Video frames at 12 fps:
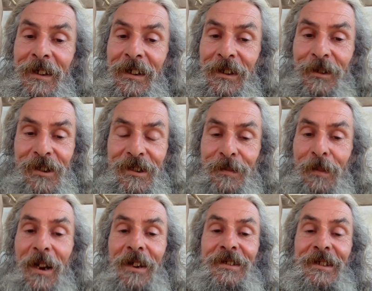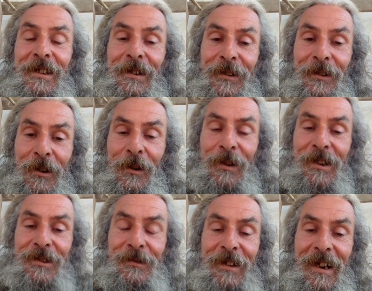You're just passing through
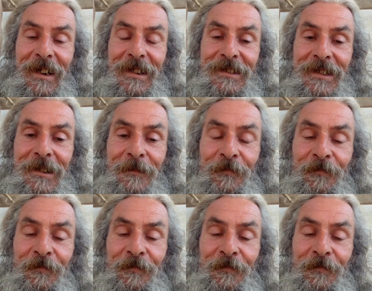this reality.